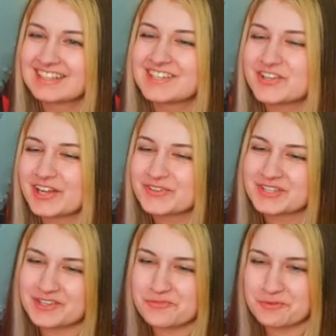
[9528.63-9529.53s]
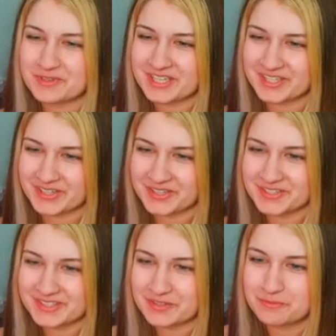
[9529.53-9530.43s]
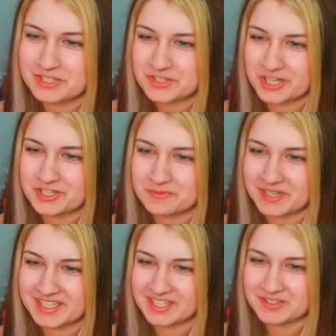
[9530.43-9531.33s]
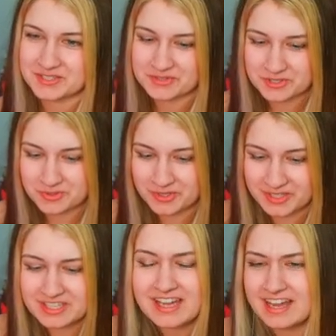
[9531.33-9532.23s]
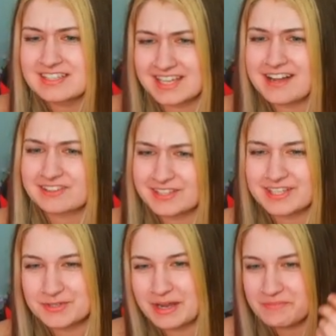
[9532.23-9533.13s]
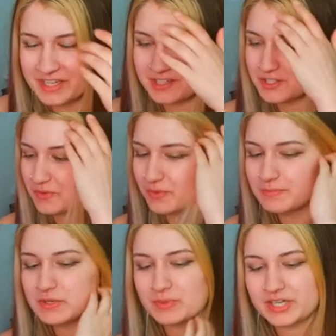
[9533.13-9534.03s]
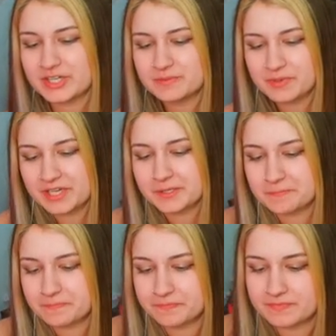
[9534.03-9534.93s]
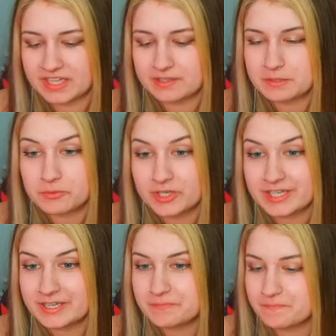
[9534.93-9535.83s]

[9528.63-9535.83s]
Dragoon, thank you for being here. It would be strange, but I'd get used to it shortly. Yeah, exactly. That's what I'm thinking too. It would be weird, but I think it'd be pretty neat.